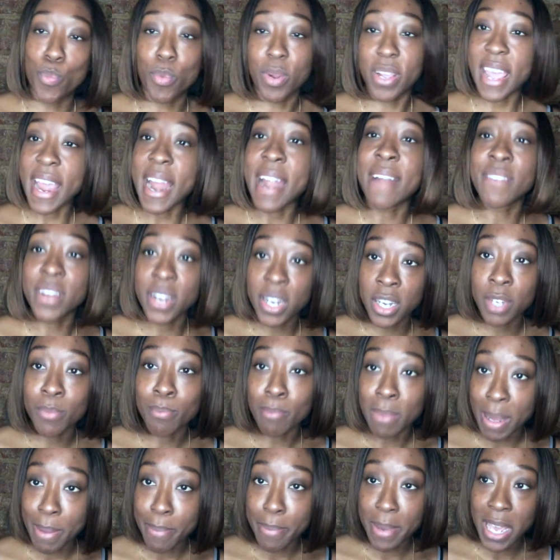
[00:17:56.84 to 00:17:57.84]
carrying up
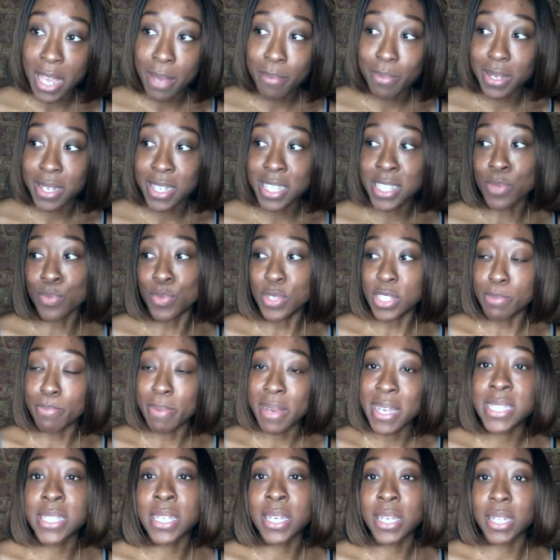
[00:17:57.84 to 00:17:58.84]
my babies was
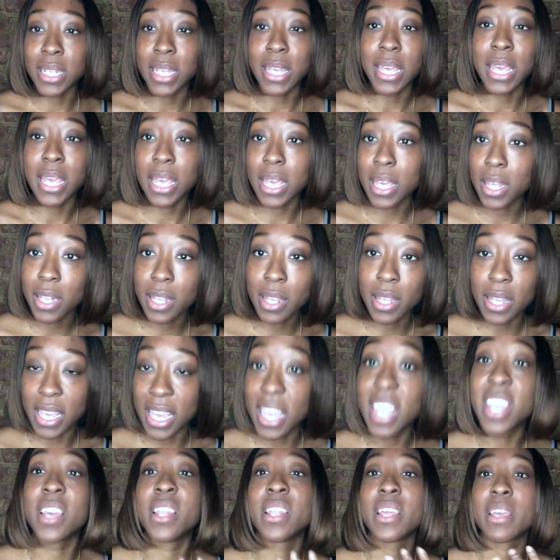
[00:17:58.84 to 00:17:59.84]
basically
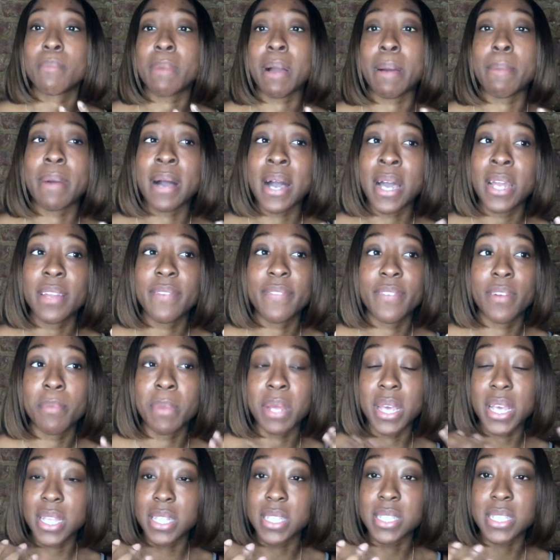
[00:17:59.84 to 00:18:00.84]
healing my body from the
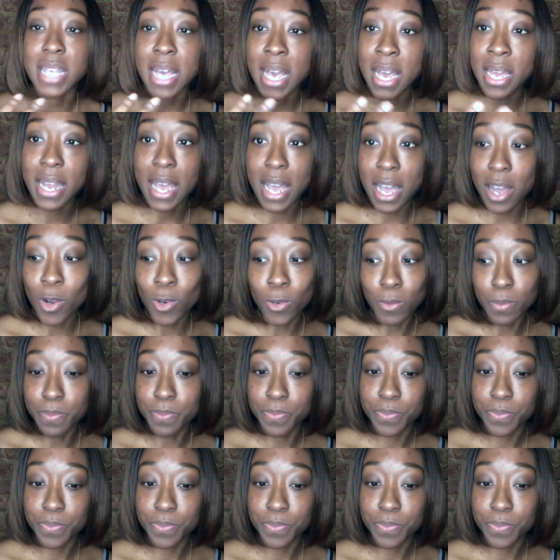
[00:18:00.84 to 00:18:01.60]
inside out.